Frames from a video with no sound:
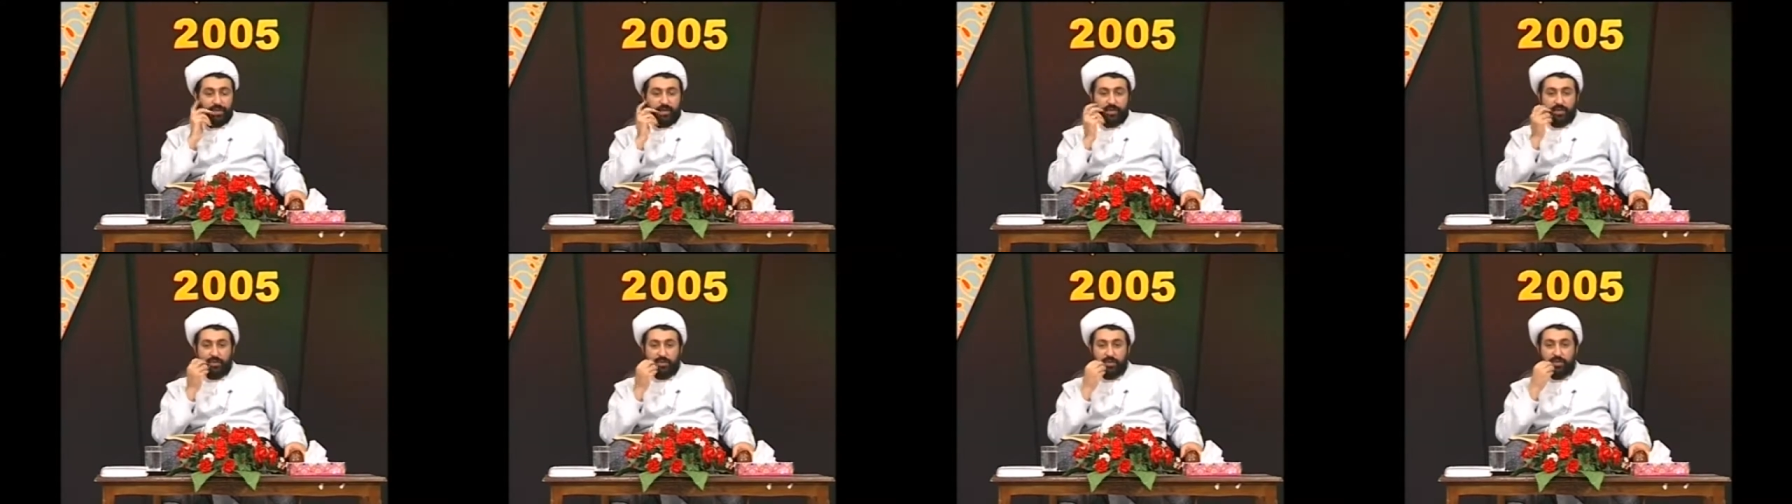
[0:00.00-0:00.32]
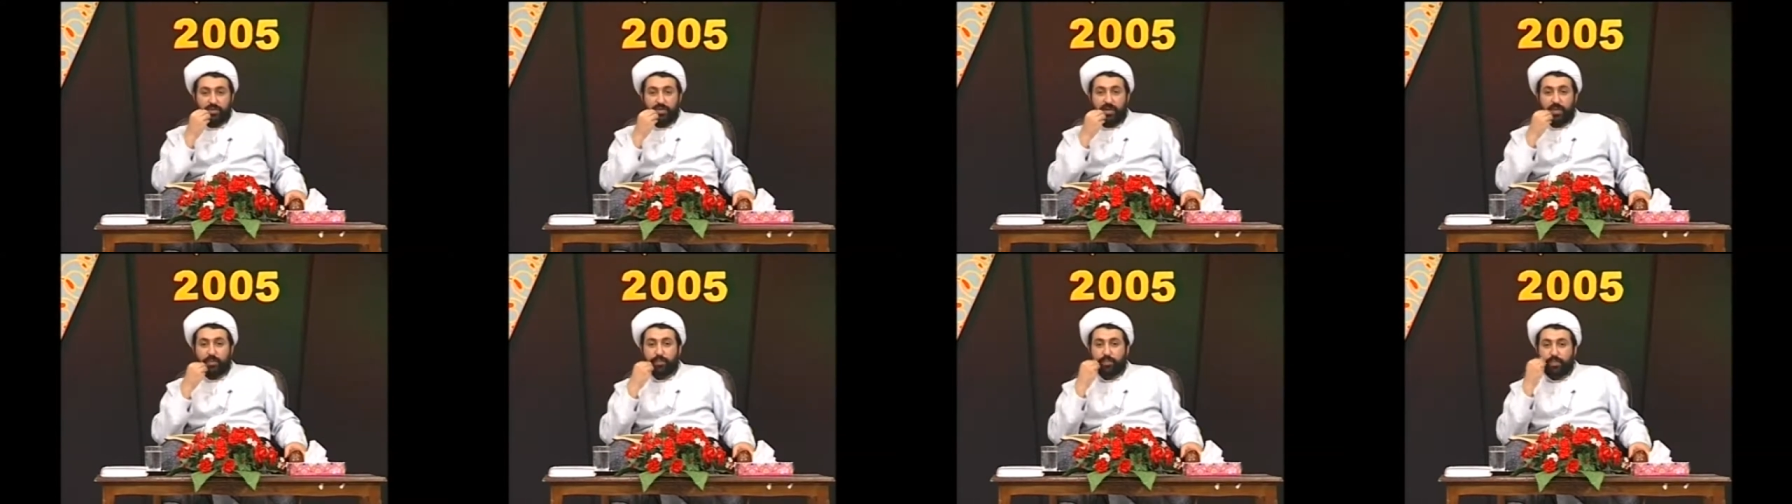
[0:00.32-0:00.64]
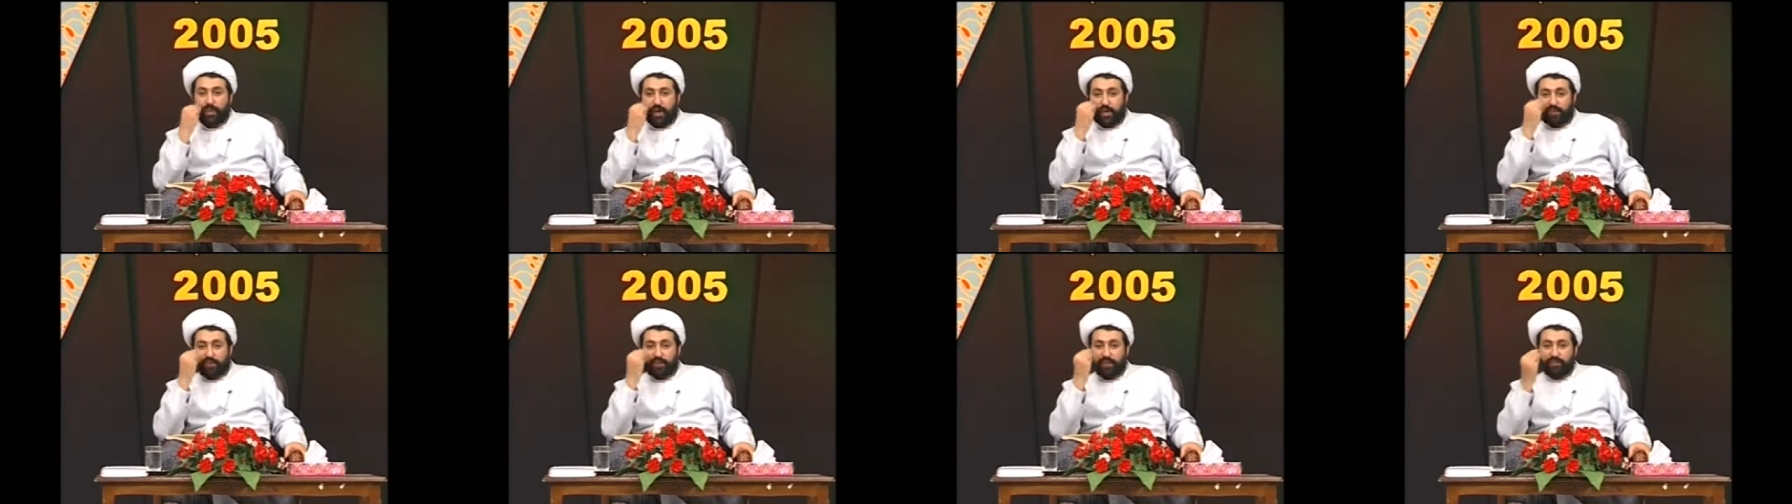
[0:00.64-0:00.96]
So they are
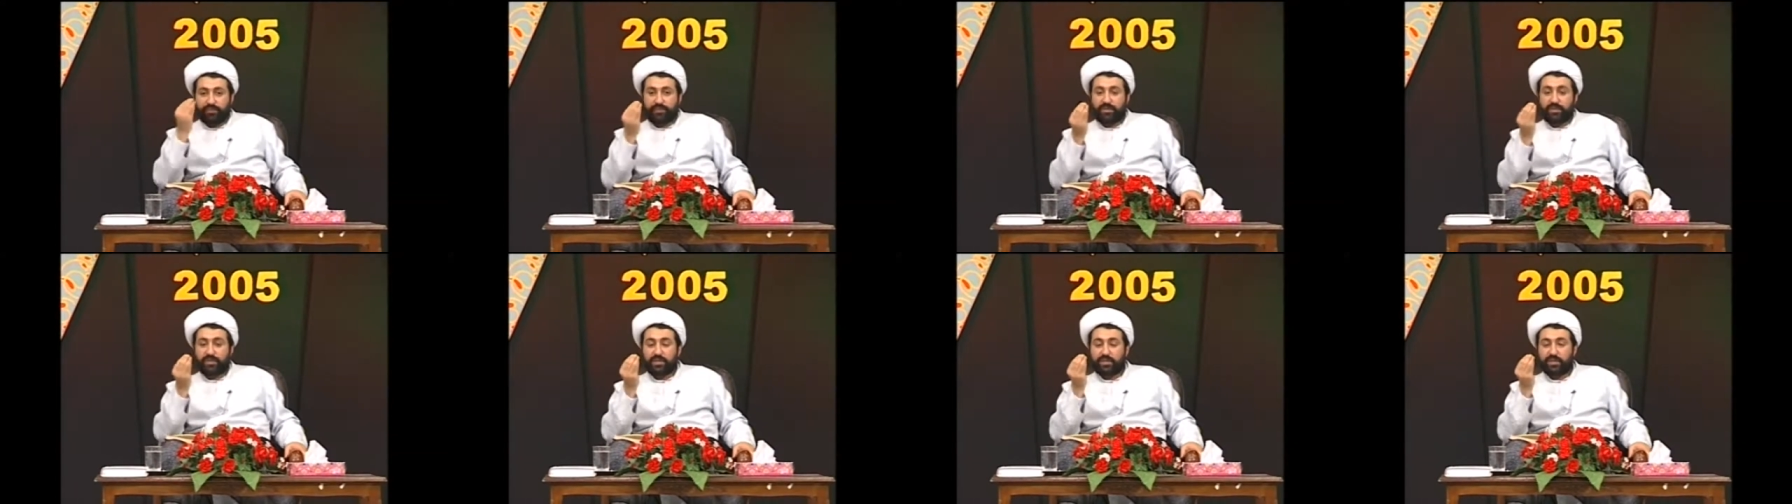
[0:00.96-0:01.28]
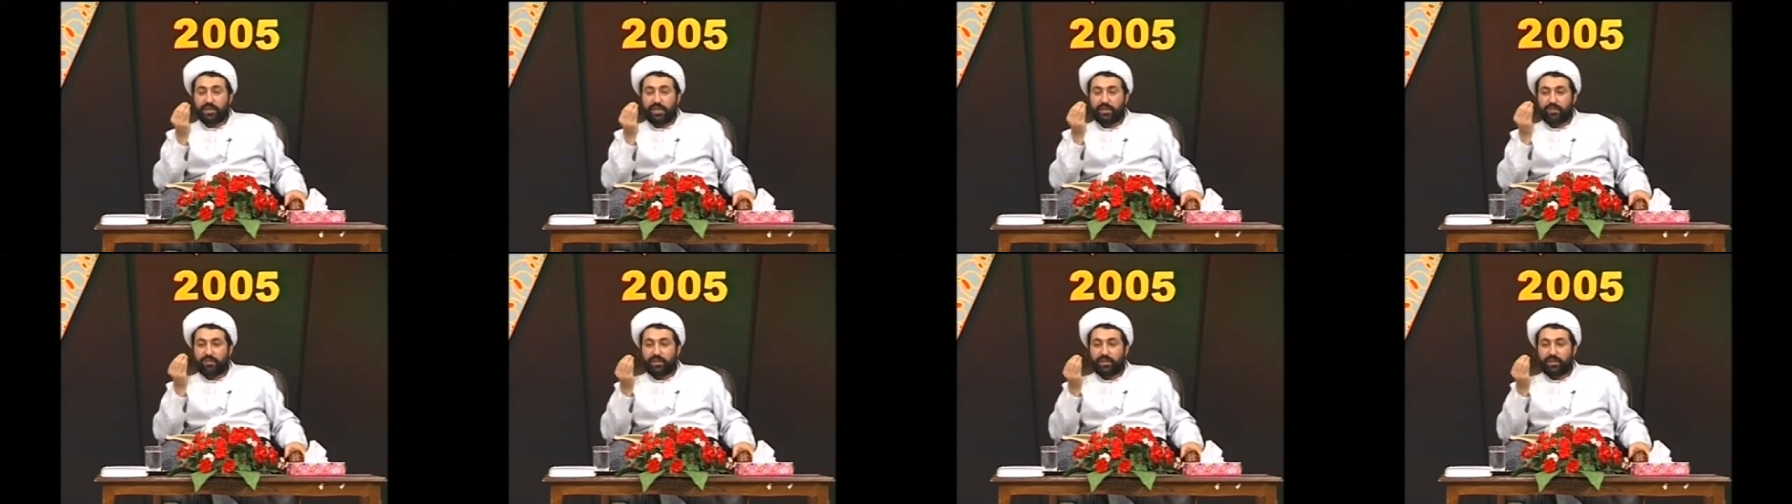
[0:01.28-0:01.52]
proud of their